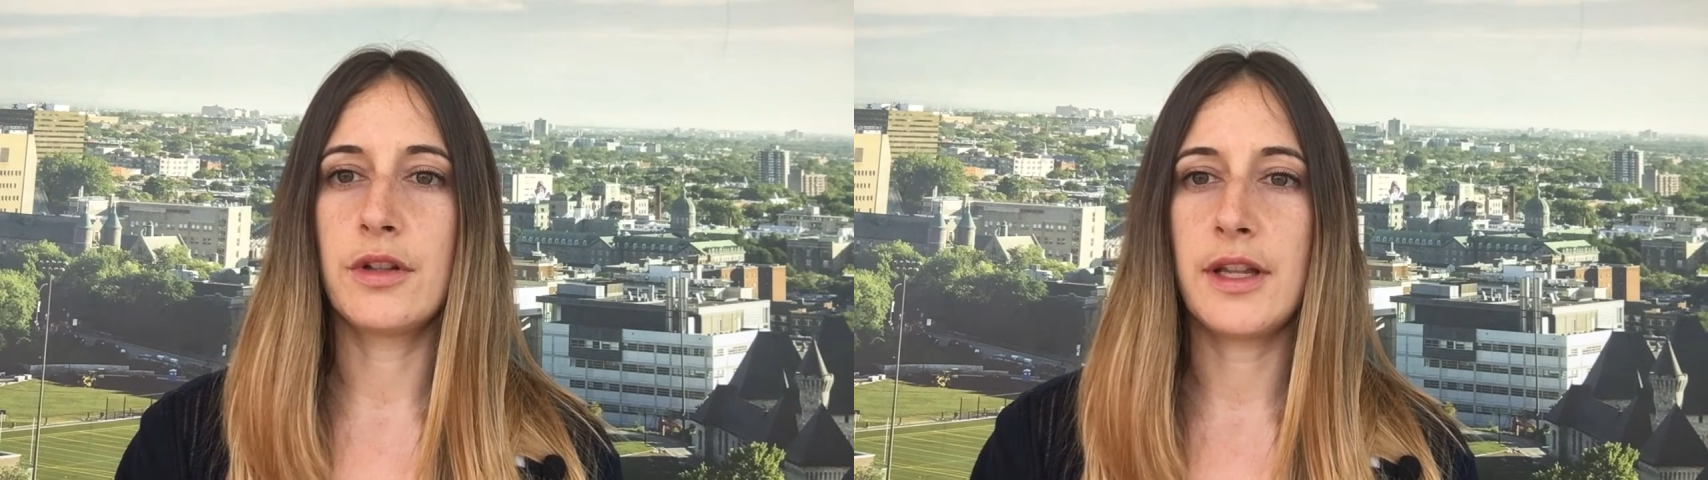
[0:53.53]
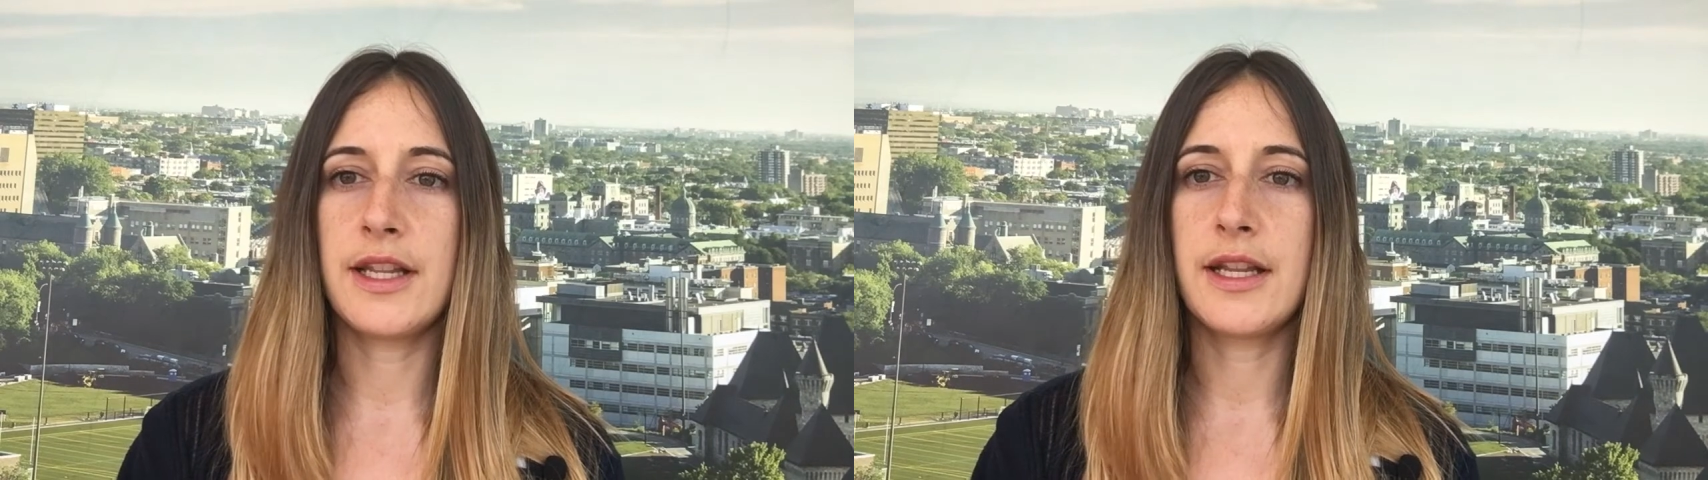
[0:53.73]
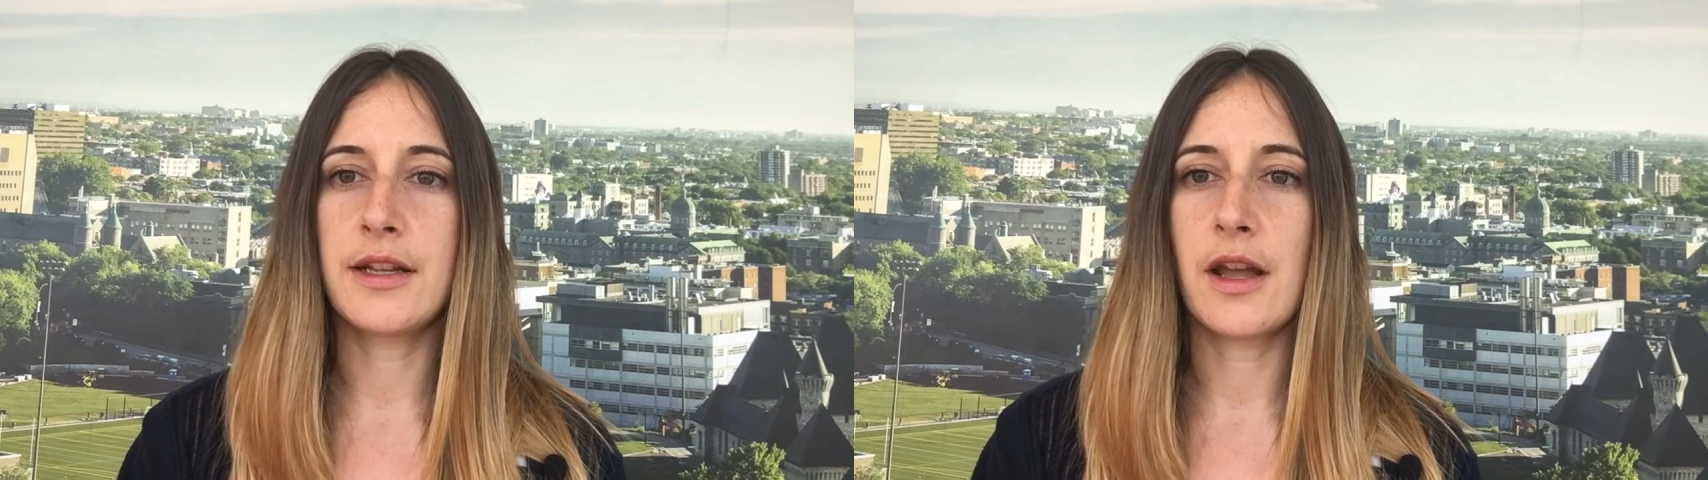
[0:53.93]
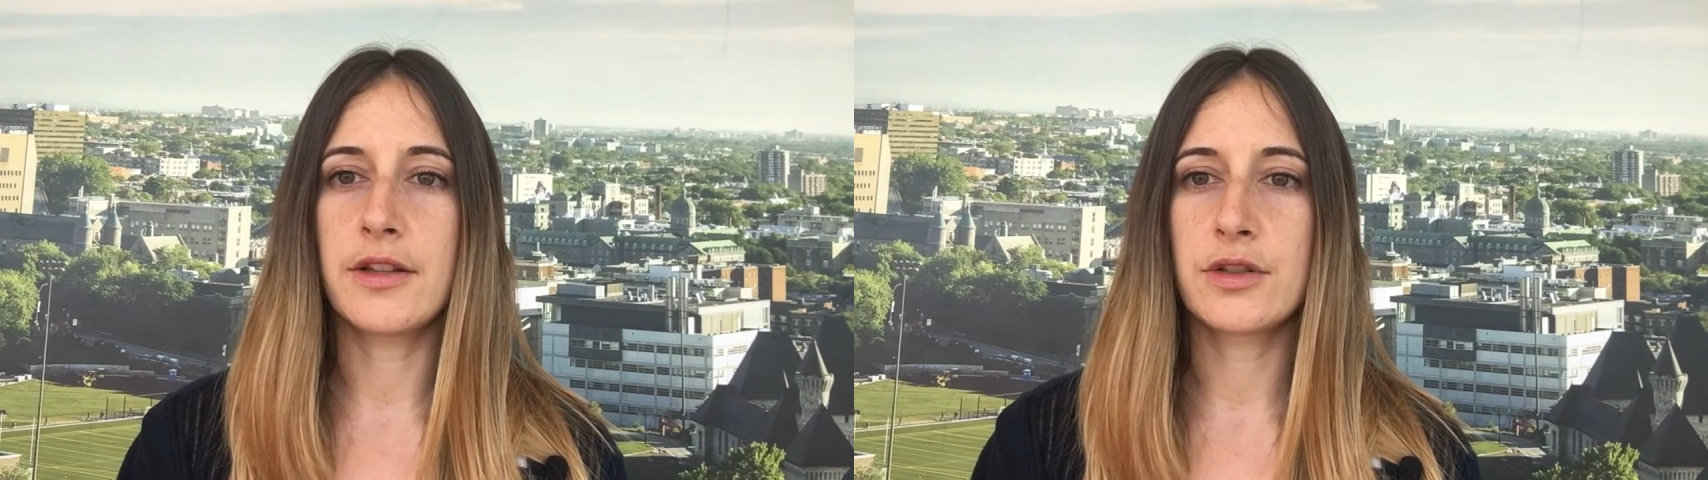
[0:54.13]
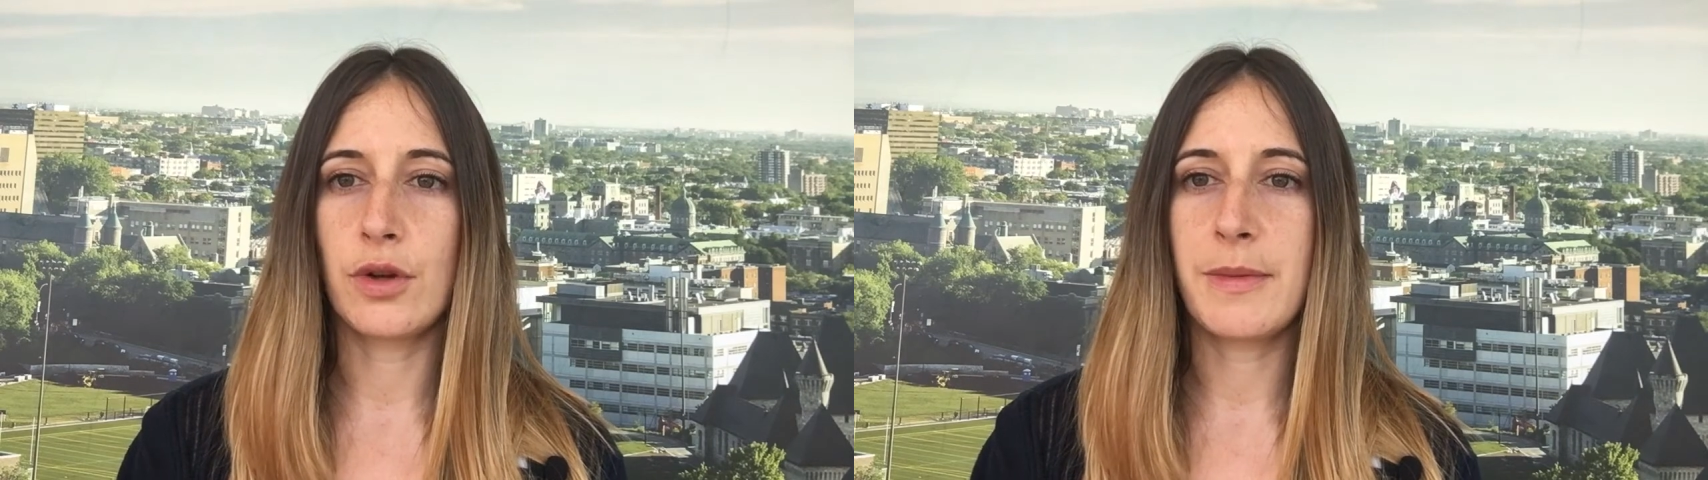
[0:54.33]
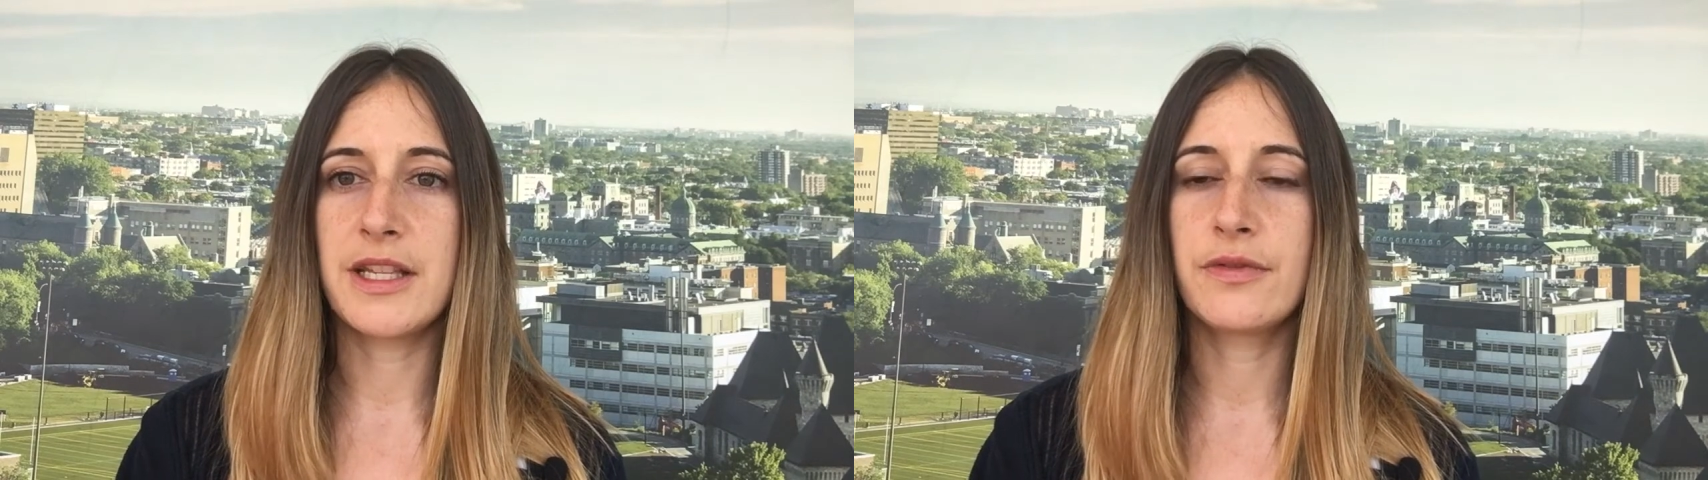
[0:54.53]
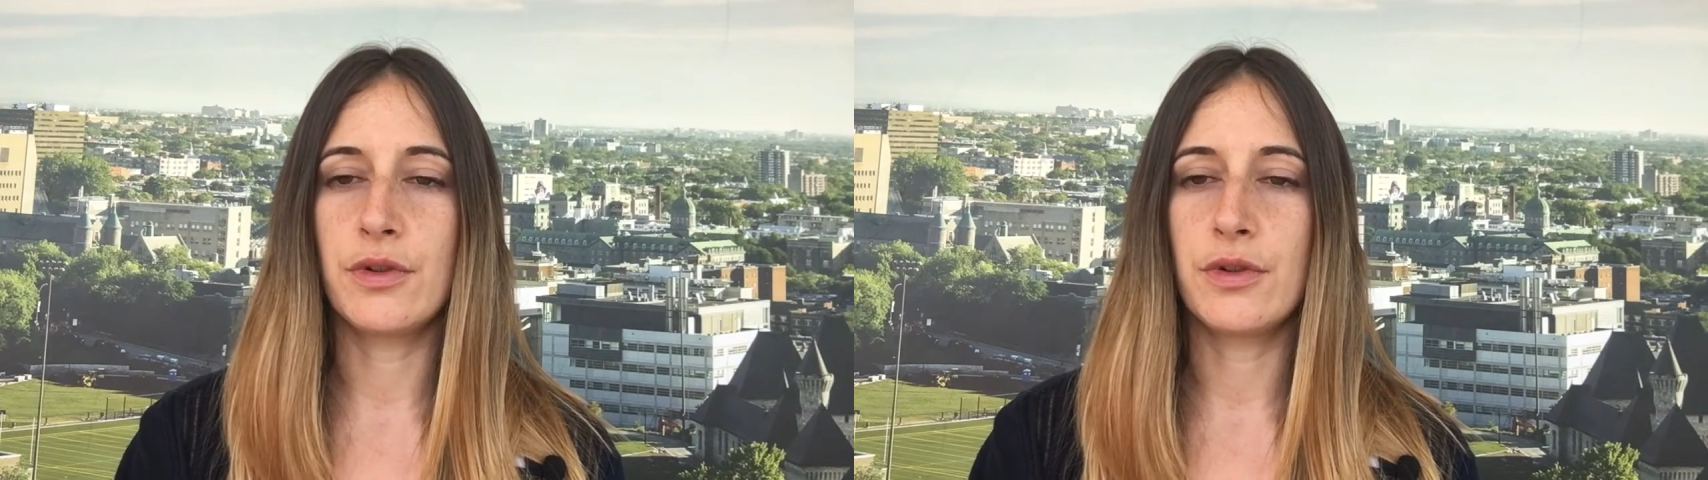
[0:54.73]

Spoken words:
eating soy-based